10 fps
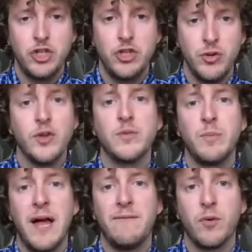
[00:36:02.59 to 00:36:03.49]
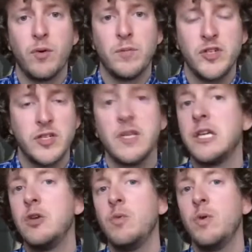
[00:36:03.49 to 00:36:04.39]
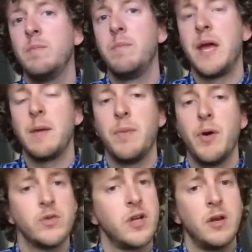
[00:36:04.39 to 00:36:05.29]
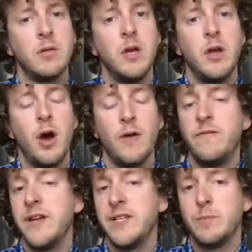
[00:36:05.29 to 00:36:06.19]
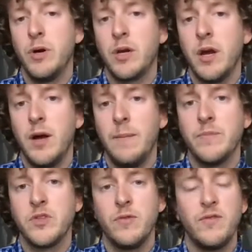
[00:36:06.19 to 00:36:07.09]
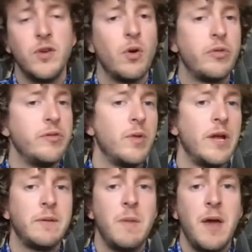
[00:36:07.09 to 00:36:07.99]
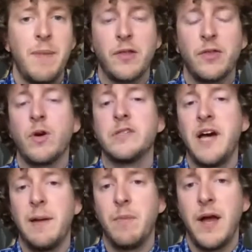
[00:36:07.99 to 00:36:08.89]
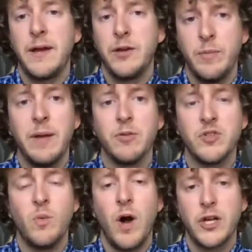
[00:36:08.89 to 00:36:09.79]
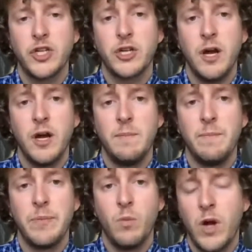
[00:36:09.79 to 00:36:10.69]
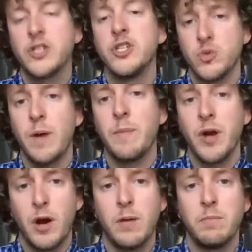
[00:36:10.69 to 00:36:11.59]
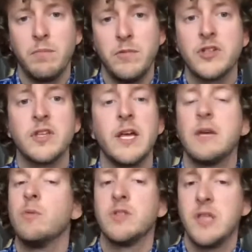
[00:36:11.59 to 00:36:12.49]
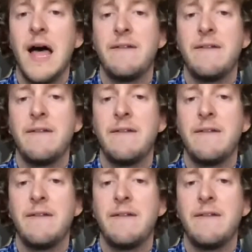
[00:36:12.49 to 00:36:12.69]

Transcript: to those platforms, just like you would make a post on Facebook. So if you go through back through our timeline, you'll be able to watch this webinar just like it was live.